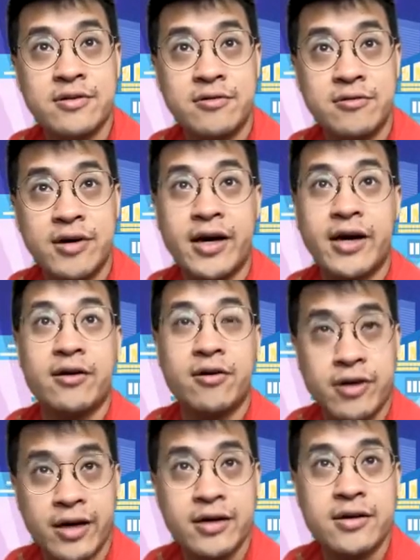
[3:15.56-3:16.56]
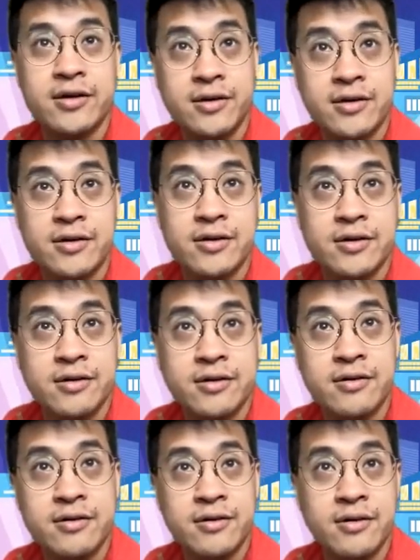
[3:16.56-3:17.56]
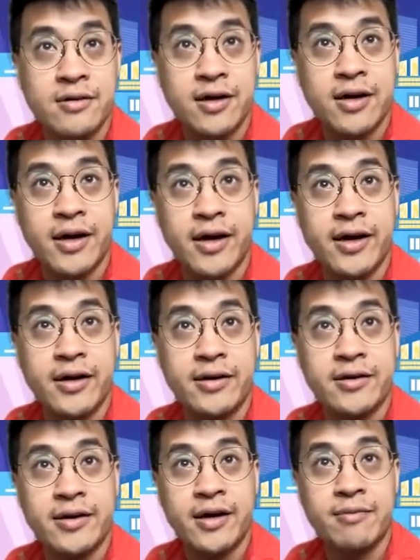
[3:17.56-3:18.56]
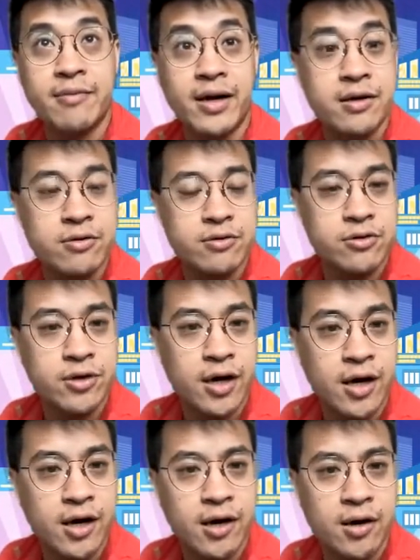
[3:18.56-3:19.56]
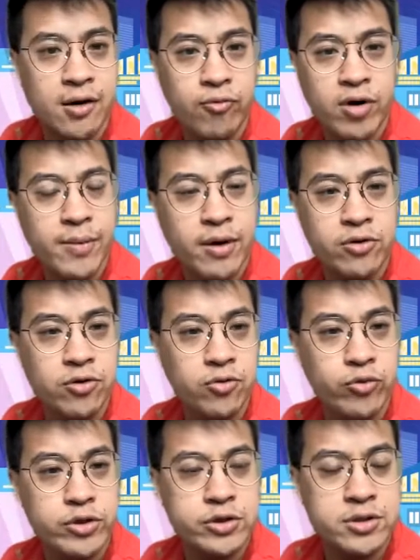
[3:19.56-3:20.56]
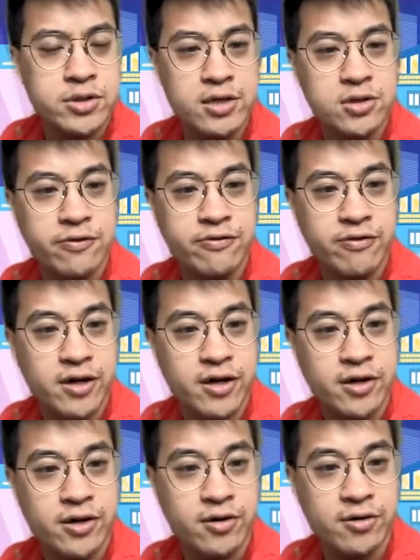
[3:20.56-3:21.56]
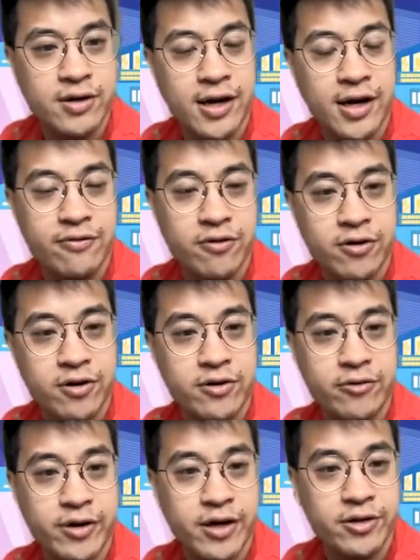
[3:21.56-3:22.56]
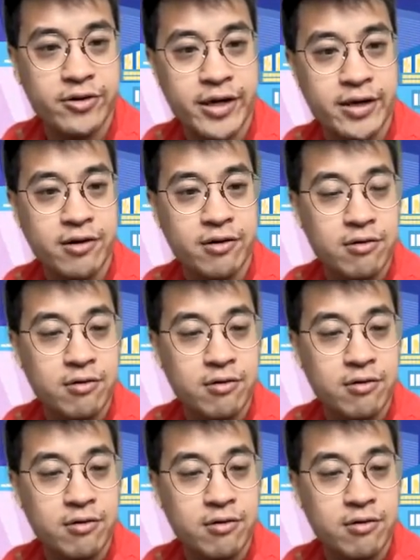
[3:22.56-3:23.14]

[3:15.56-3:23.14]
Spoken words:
Right. Okay. And Michael, what about you? Which stage of life or career are you at now?